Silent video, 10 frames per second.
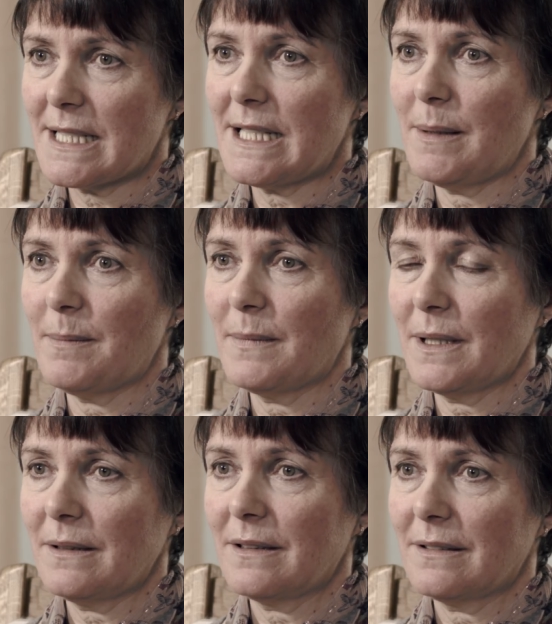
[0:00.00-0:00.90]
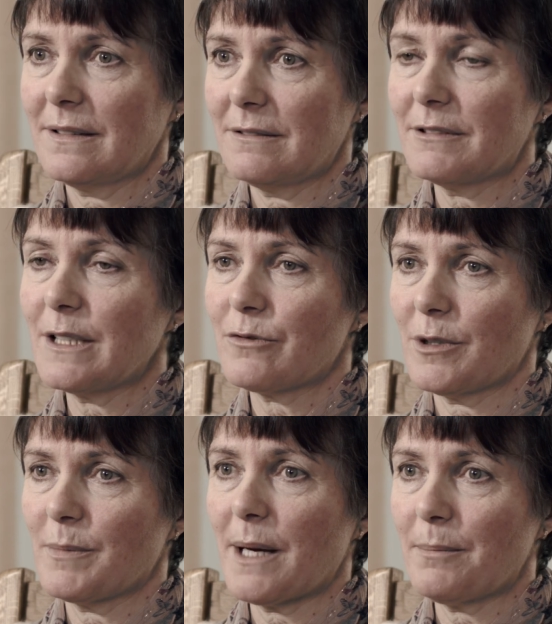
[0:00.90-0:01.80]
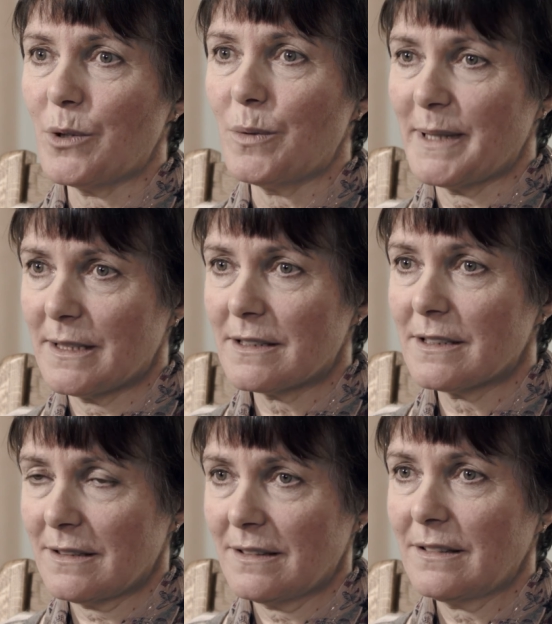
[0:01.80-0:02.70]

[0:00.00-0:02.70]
team right from that moment.